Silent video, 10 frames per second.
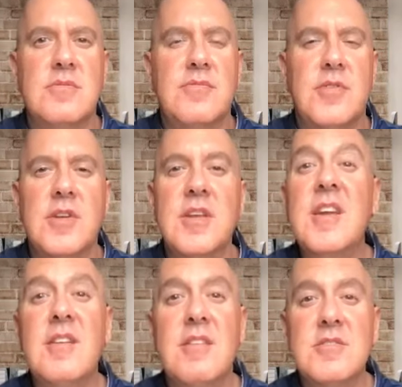for
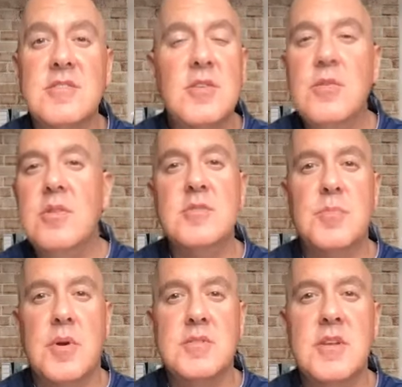years and knew this
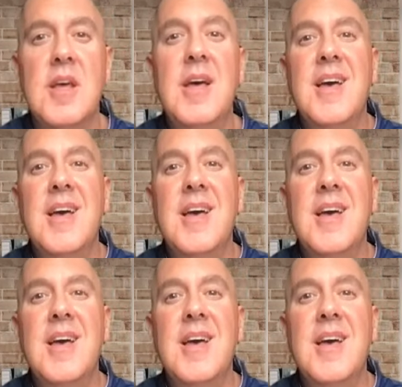person